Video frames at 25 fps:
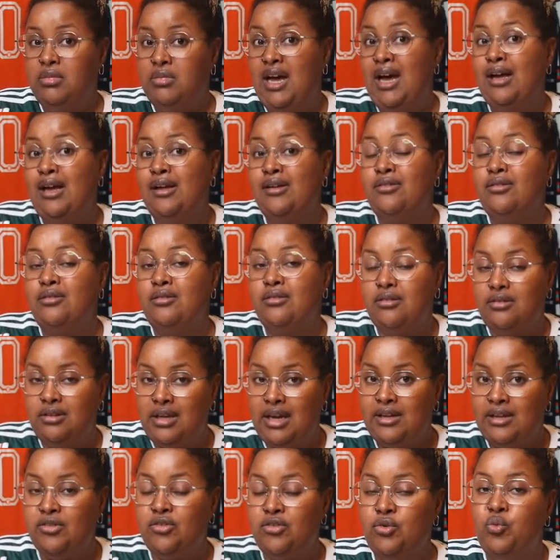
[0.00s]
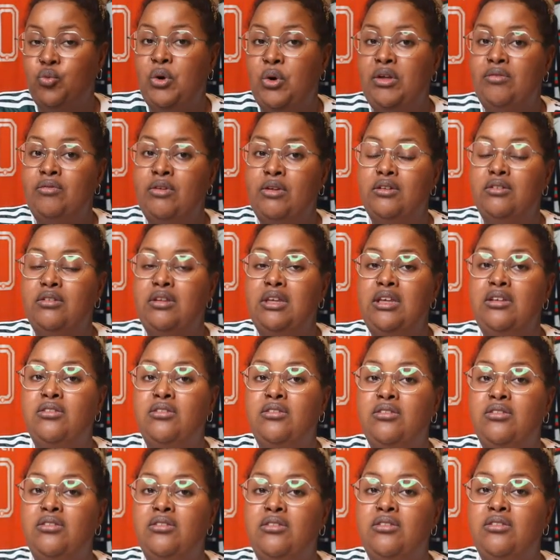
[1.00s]
as that's when
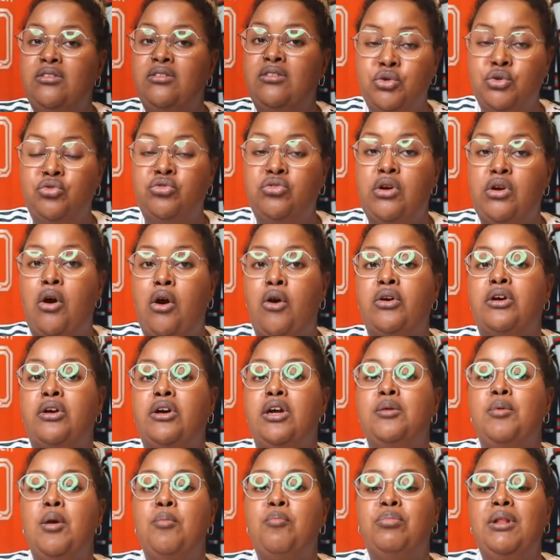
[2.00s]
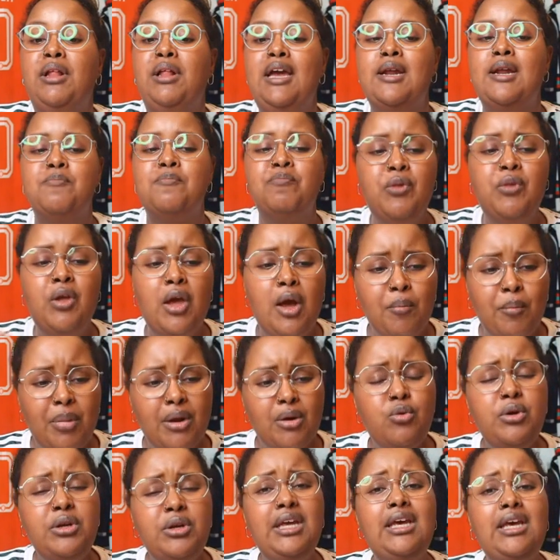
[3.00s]
these fixtures are going to be played. But
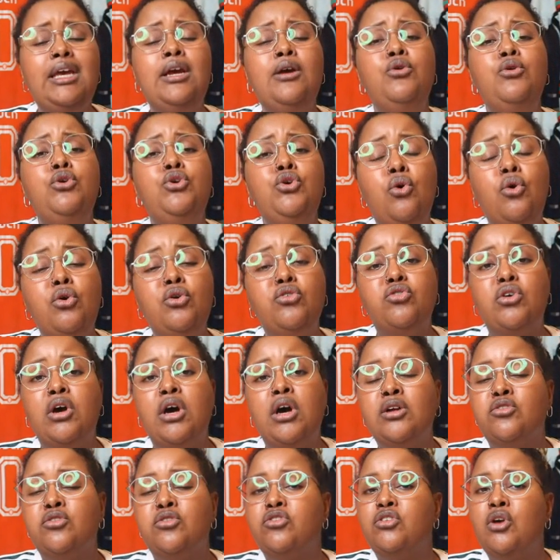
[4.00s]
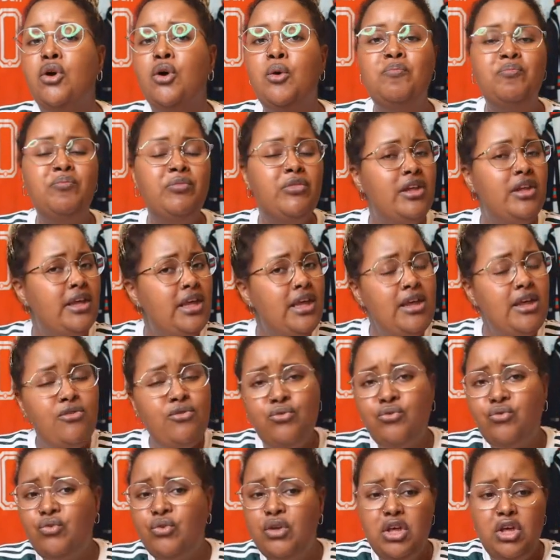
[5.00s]
I want to hear your thoughts. So if
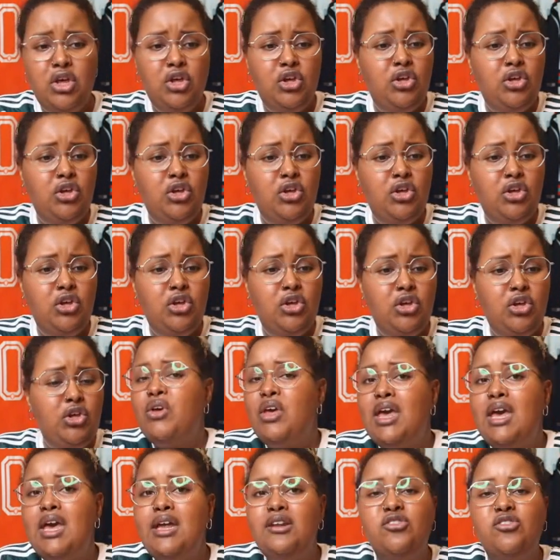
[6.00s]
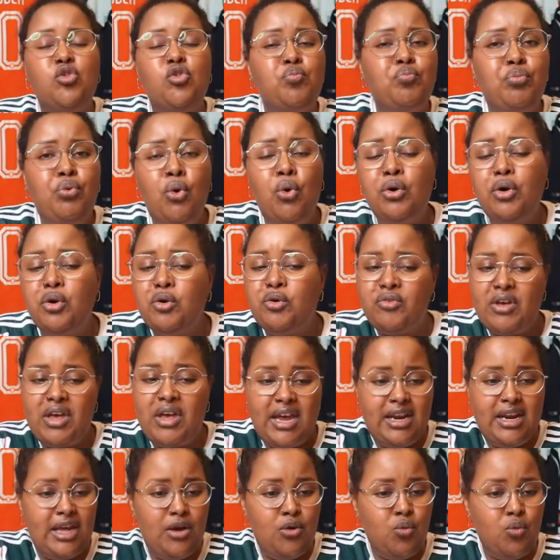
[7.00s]
you are a fan, supporter of
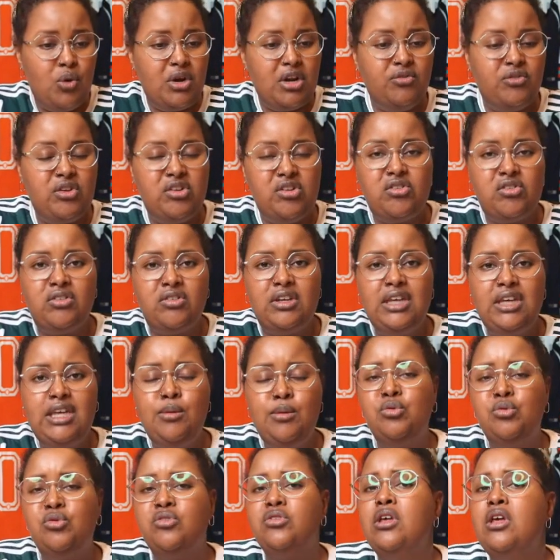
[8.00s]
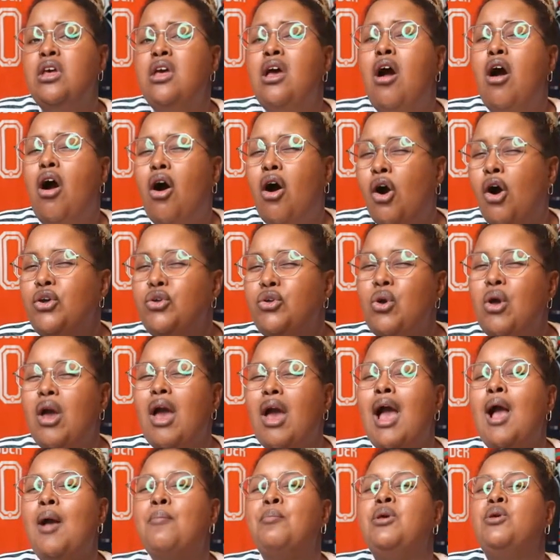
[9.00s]
any one of these teams, are you
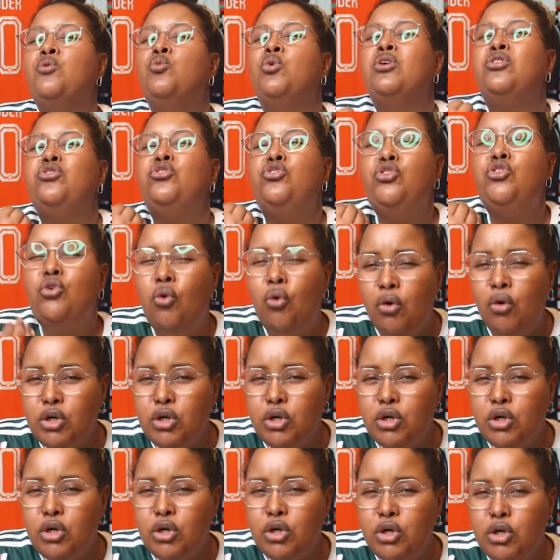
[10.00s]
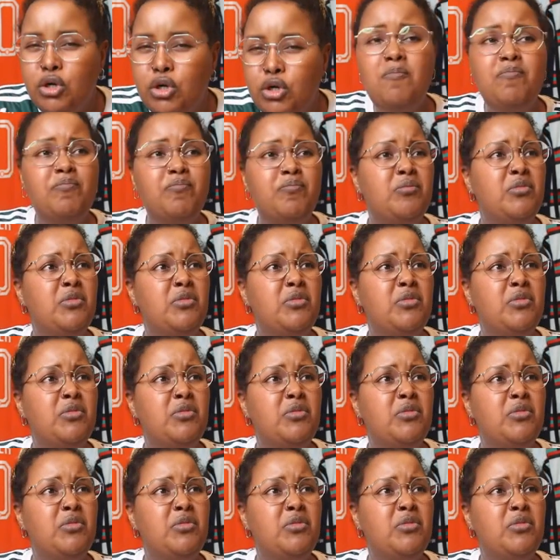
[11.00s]
happy with your draw?